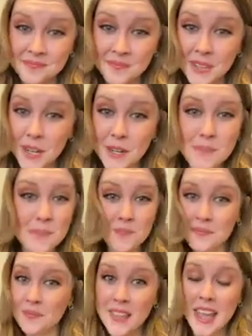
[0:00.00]
Nope.
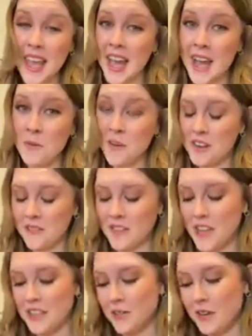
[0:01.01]
I wouldn't have
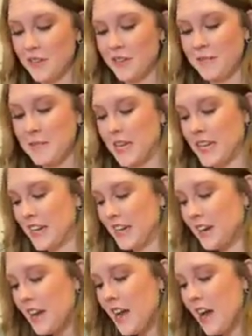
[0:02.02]
thought that we would have been here.
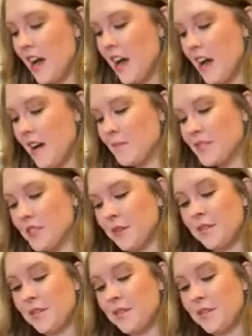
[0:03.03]
So we